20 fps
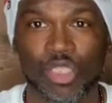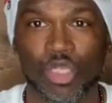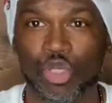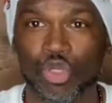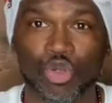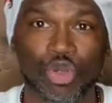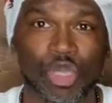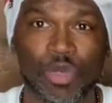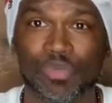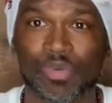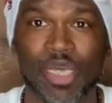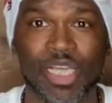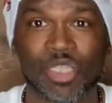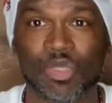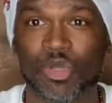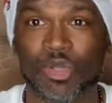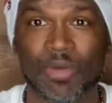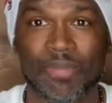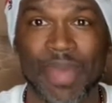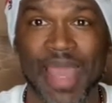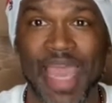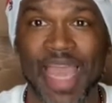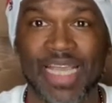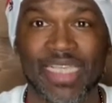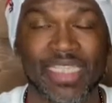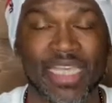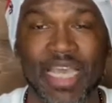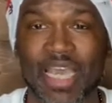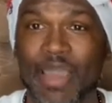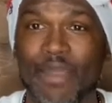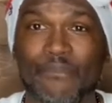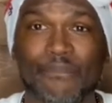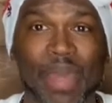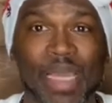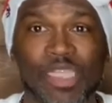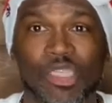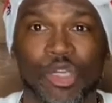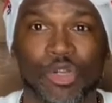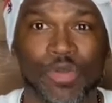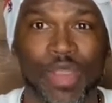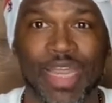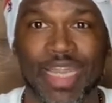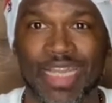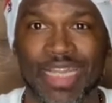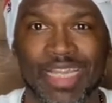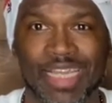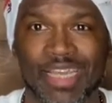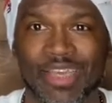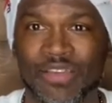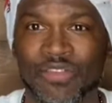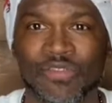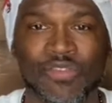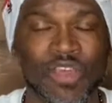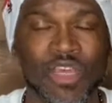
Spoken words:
You can place on the mask, makes a great gift.